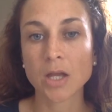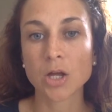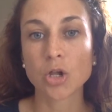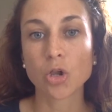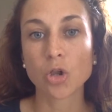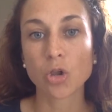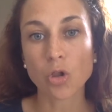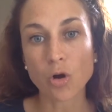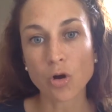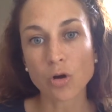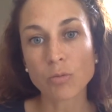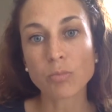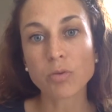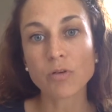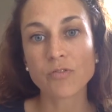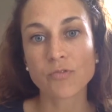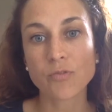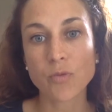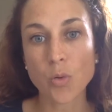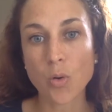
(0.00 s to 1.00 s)
long
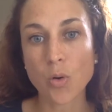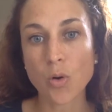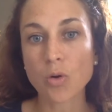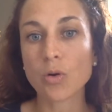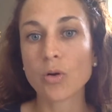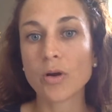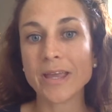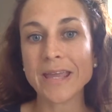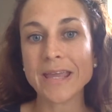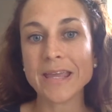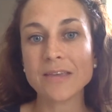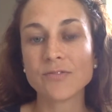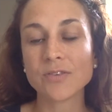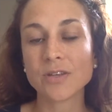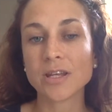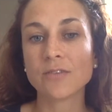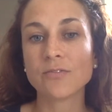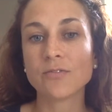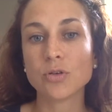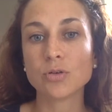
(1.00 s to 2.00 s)
before, or
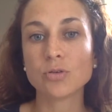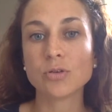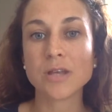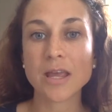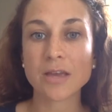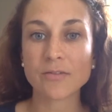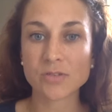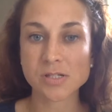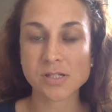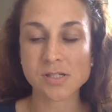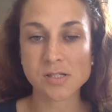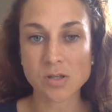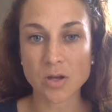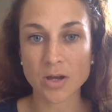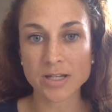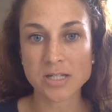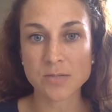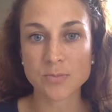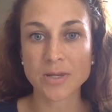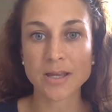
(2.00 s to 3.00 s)
even if you never
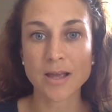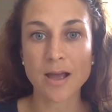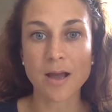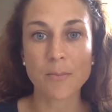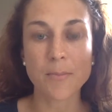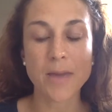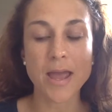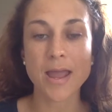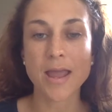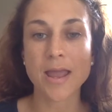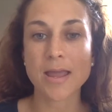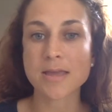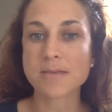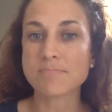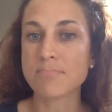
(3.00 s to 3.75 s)
decide to become a